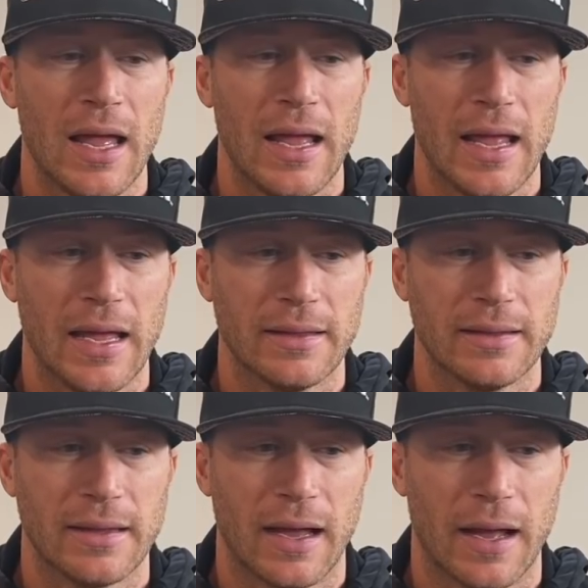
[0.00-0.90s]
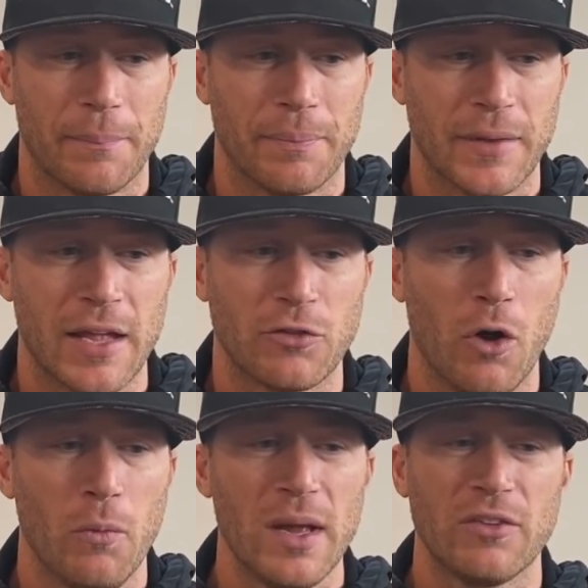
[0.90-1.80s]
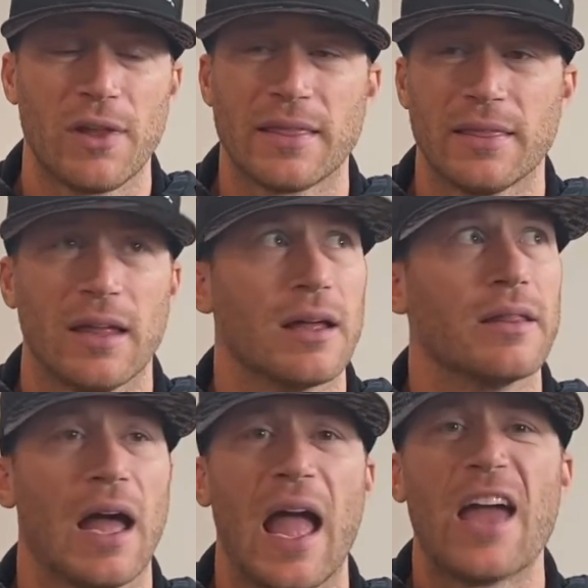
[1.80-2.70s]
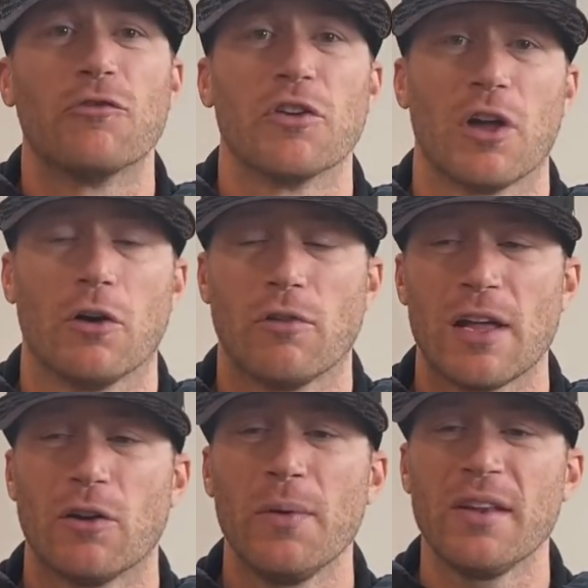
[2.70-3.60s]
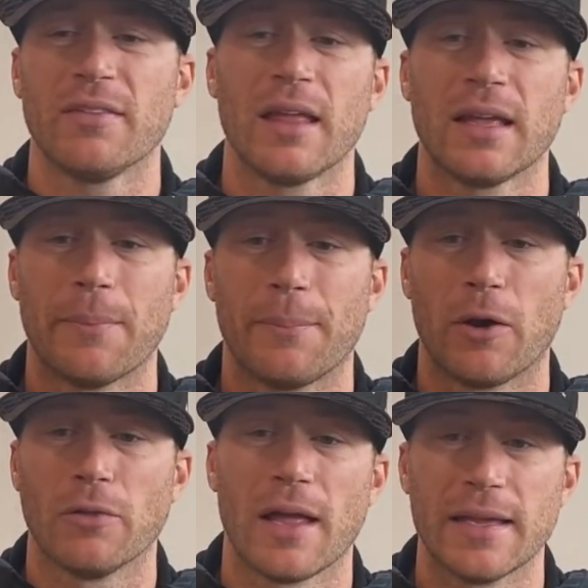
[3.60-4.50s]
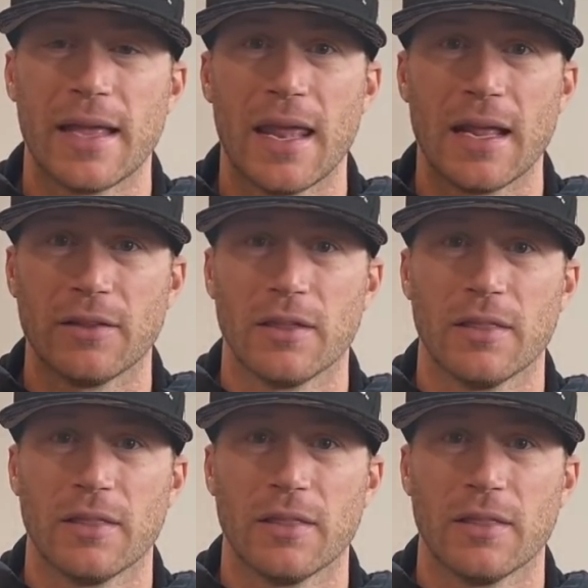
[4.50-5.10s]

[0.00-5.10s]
And um, it's always like the, the end result, right? You're always thinking about like getting to